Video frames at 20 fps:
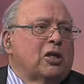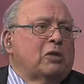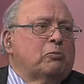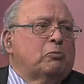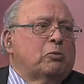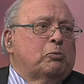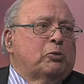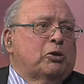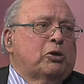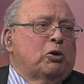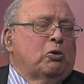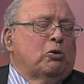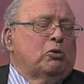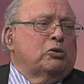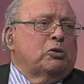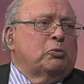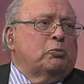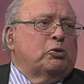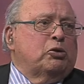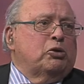But because
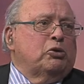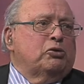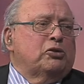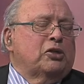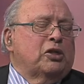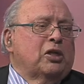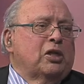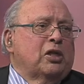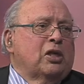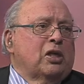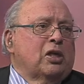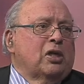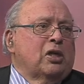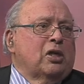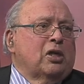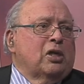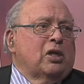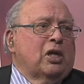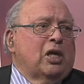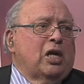you're producing
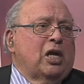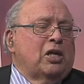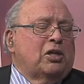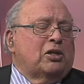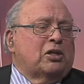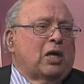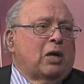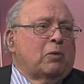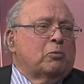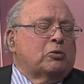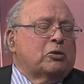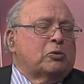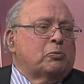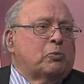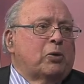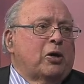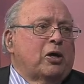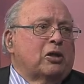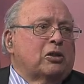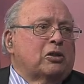8 times the
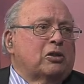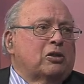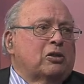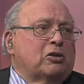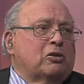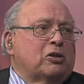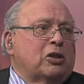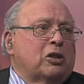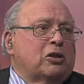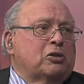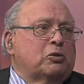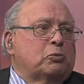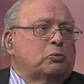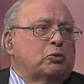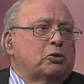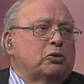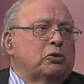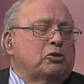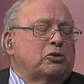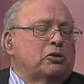power that you
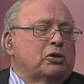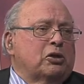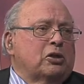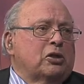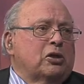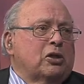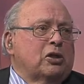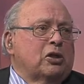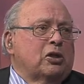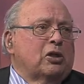produce on